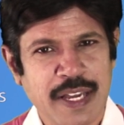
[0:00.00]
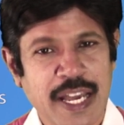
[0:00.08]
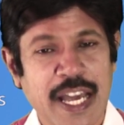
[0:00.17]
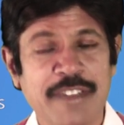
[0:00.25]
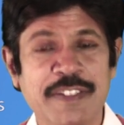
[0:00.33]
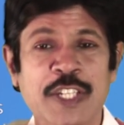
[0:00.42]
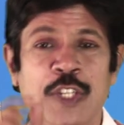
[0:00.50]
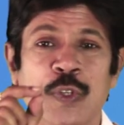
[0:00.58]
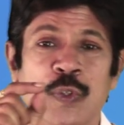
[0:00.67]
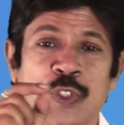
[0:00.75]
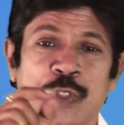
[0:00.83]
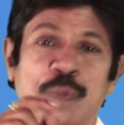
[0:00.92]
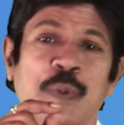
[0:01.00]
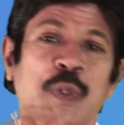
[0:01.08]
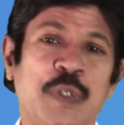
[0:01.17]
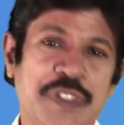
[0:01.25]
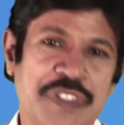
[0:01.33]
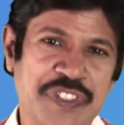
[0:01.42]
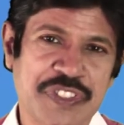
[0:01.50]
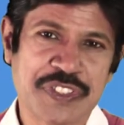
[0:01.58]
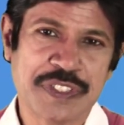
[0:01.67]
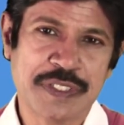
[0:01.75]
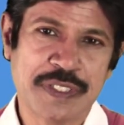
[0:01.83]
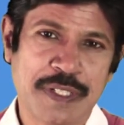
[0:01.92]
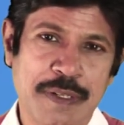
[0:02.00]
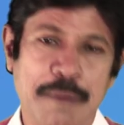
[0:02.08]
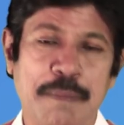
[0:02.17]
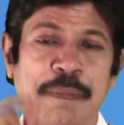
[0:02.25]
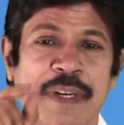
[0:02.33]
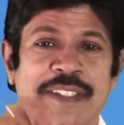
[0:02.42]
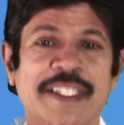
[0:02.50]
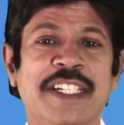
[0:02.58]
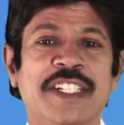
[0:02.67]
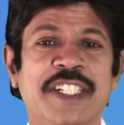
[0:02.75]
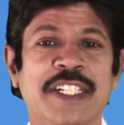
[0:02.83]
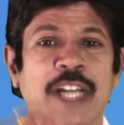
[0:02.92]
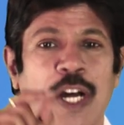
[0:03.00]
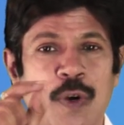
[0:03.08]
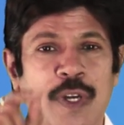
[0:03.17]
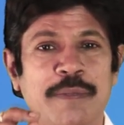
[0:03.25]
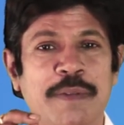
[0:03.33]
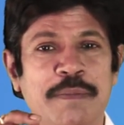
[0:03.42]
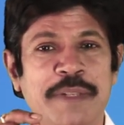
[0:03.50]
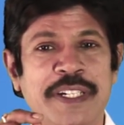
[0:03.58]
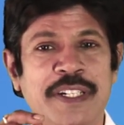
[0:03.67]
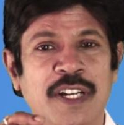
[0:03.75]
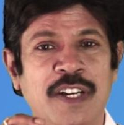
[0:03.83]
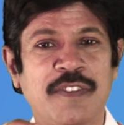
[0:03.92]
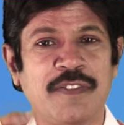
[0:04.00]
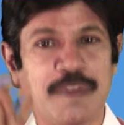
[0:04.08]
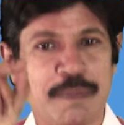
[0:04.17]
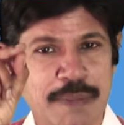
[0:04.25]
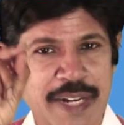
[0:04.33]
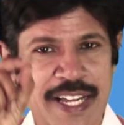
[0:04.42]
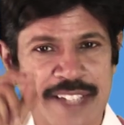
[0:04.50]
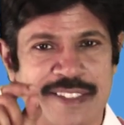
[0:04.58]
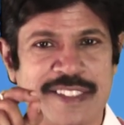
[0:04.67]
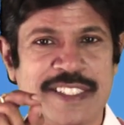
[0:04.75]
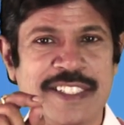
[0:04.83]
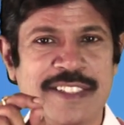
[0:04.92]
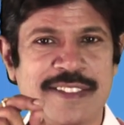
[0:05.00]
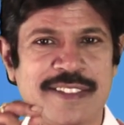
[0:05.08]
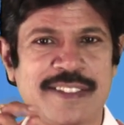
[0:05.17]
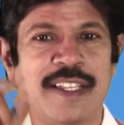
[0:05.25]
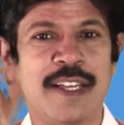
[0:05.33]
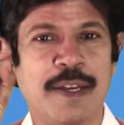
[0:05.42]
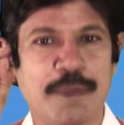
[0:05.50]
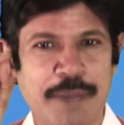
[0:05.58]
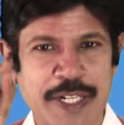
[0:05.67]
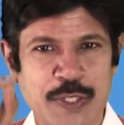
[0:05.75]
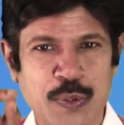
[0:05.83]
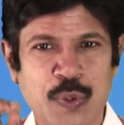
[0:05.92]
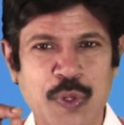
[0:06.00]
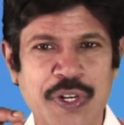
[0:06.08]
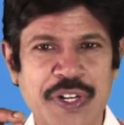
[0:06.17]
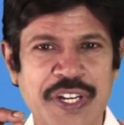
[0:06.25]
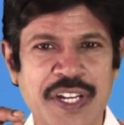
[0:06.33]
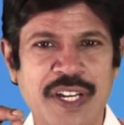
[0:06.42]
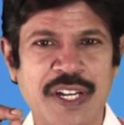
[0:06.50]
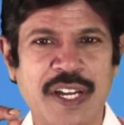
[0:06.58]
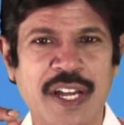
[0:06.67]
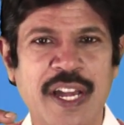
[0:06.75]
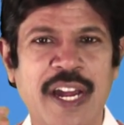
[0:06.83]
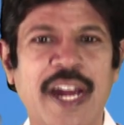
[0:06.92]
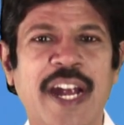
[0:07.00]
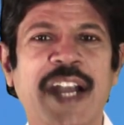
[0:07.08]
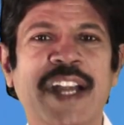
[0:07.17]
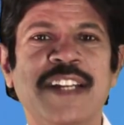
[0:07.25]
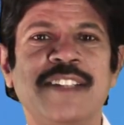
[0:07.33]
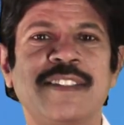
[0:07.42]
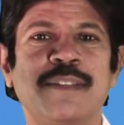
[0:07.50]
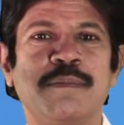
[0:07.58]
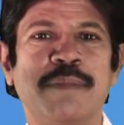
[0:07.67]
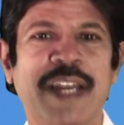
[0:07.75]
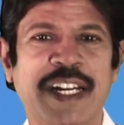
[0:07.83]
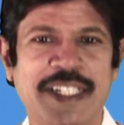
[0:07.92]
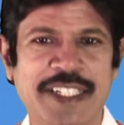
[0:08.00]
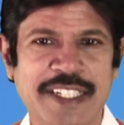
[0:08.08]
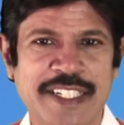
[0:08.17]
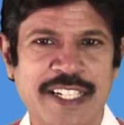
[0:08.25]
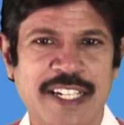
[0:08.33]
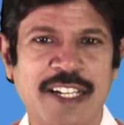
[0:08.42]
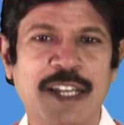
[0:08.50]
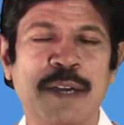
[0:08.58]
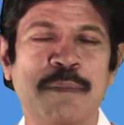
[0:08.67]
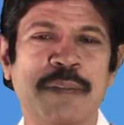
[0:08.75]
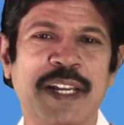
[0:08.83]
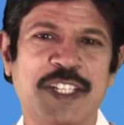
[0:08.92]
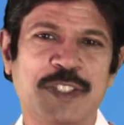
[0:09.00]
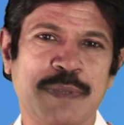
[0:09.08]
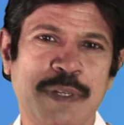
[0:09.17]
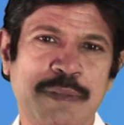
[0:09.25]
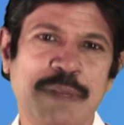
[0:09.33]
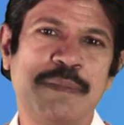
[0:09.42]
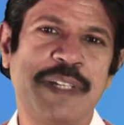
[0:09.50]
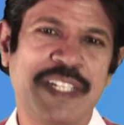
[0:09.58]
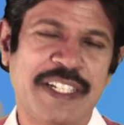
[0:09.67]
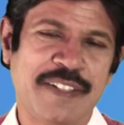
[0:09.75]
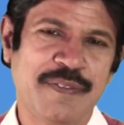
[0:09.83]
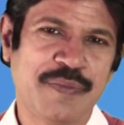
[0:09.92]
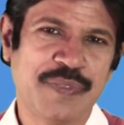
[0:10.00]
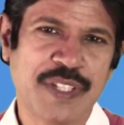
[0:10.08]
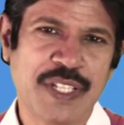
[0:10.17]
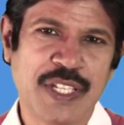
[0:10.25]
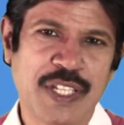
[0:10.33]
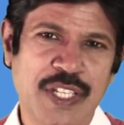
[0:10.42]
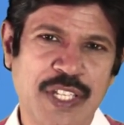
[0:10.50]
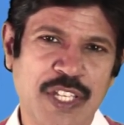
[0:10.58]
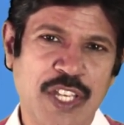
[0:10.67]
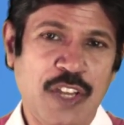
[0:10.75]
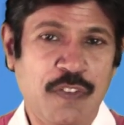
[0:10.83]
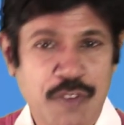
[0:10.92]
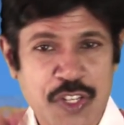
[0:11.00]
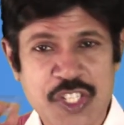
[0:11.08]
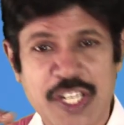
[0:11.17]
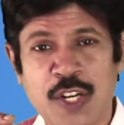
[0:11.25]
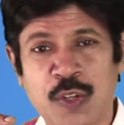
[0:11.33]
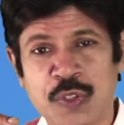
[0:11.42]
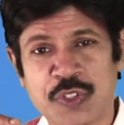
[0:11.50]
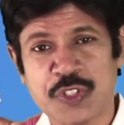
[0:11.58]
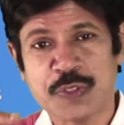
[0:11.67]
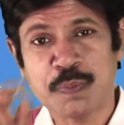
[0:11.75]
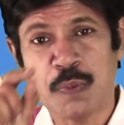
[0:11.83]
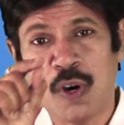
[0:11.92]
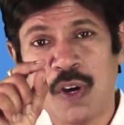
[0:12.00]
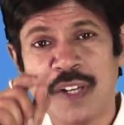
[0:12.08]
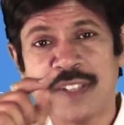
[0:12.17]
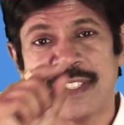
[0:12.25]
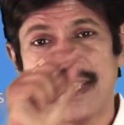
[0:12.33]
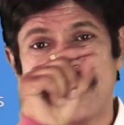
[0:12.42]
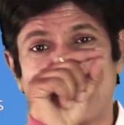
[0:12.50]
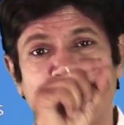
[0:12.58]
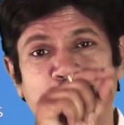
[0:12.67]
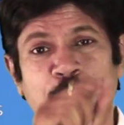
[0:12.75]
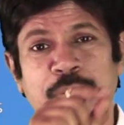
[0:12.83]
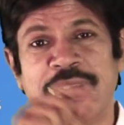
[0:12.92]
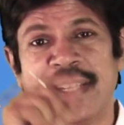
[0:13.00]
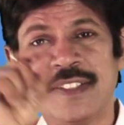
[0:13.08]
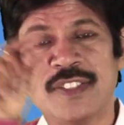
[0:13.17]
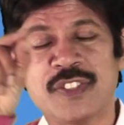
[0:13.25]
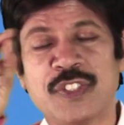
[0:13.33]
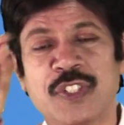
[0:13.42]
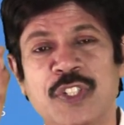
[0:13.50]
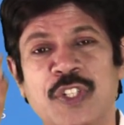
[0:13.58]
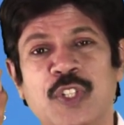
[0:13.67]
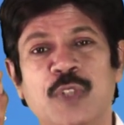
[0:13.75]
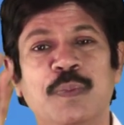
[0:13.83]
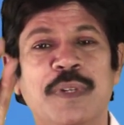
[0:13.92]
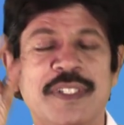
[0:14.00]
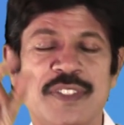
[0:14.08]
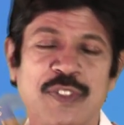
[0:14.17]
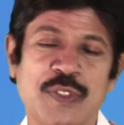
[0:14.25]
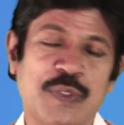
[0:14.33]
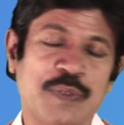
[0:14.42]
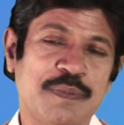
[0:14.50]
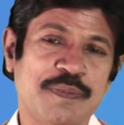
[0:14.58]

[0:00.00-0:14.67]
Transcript: having huge pores present in outer membrane of plastids, mitochondria, and in some bacteria plasma membrane, which allows small sized proteins to pass through.